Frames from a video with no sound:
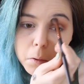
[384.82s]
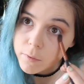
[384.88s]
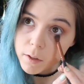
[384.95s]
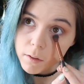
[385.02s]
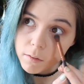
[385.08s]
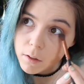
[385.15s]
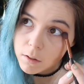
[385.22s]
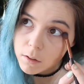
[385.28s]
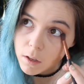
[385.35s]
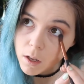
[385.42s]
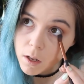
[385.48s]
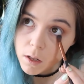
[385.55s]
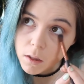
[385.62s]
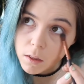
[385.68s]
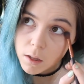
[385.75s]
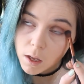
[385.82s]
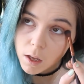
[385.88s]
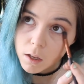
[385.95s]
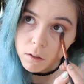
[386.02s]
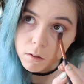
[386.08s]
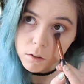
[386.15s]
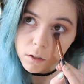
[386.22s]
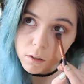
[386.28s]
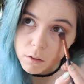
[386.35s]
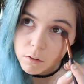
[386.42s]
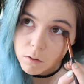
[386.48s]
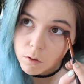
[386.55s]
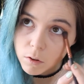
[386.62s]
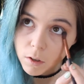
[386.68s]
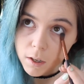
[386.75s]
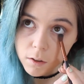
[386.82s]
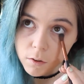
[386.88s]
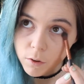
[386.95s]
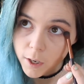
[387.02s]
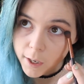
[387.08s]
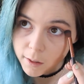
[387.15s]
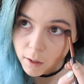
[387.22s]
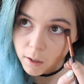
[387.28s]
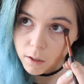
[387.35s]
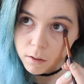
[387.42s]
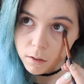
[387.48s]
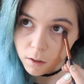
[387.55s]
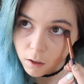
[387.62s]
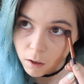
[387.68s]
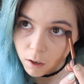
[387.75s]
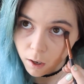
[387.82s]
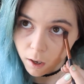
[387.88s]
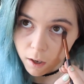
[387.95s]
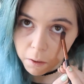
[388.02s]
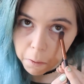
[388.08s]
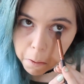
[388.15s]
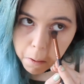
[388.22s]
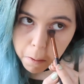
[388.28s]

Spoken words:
If there's anything excess, try and drag that under the eye.